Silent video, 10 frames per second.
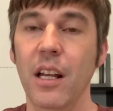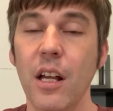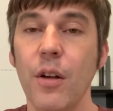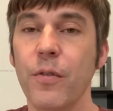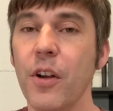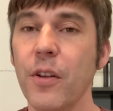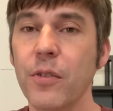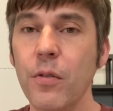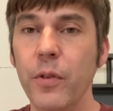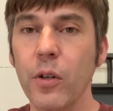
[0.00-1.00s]
For all those
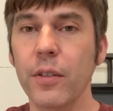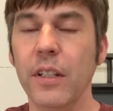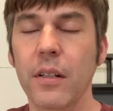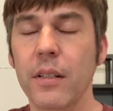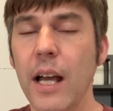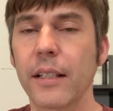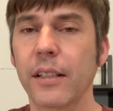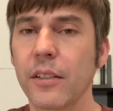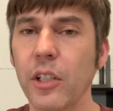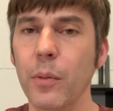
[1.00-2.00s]
new viewers, guys,
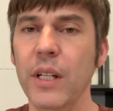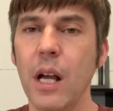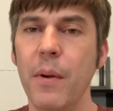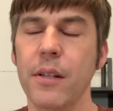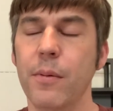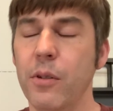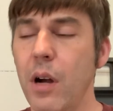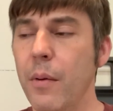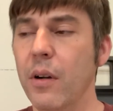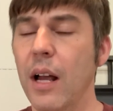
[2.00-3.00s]
consider becoming a
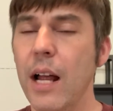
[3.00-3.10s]
subscriber.